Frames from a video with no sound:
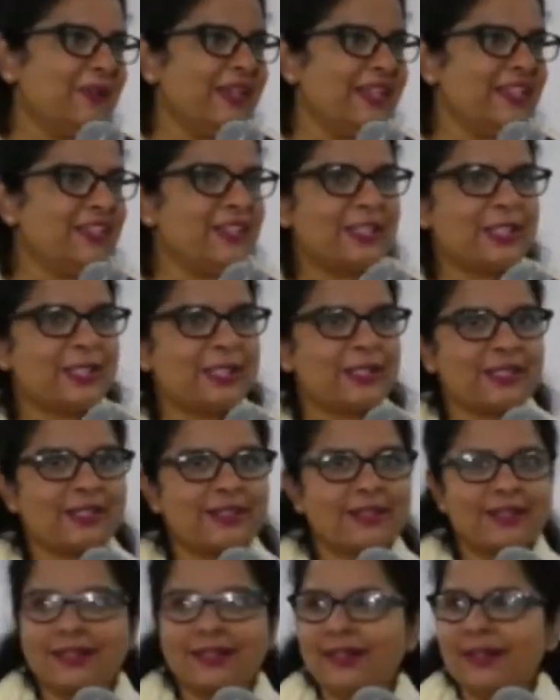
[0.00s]
we're
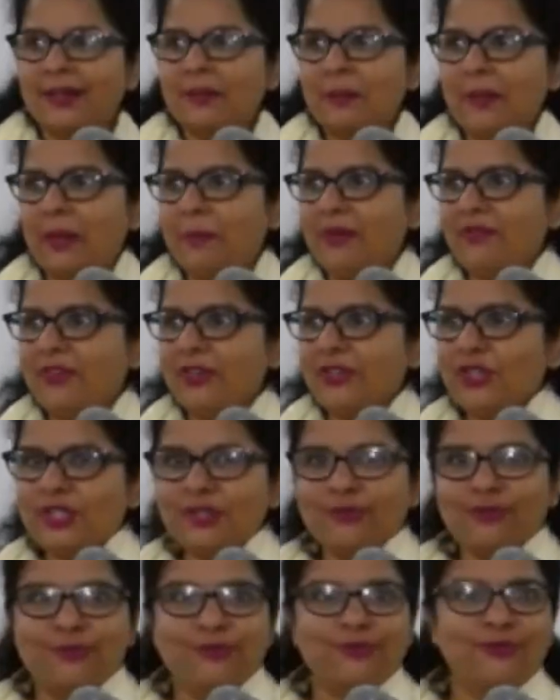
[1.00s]
just maybe we're
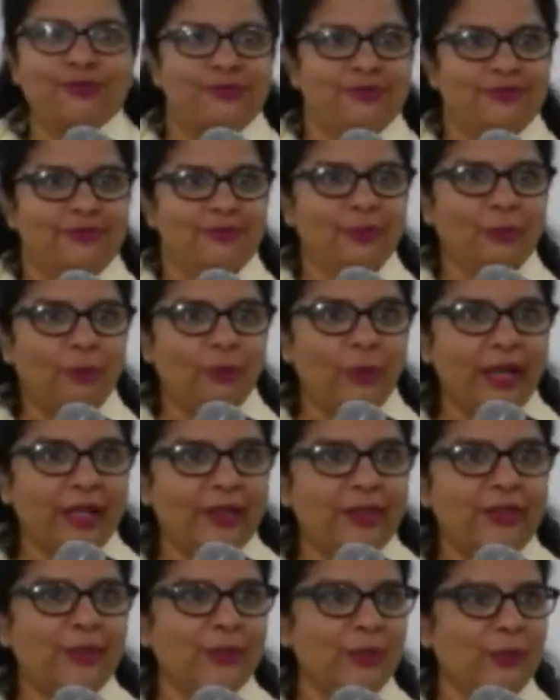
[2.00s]
just going
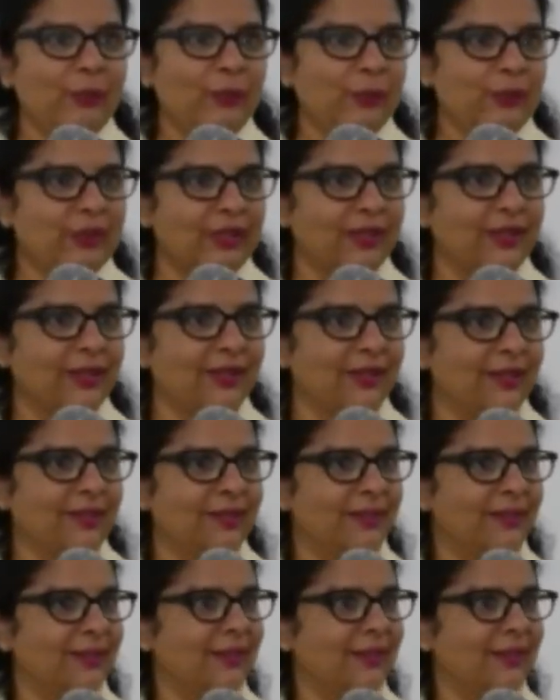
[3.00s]
through the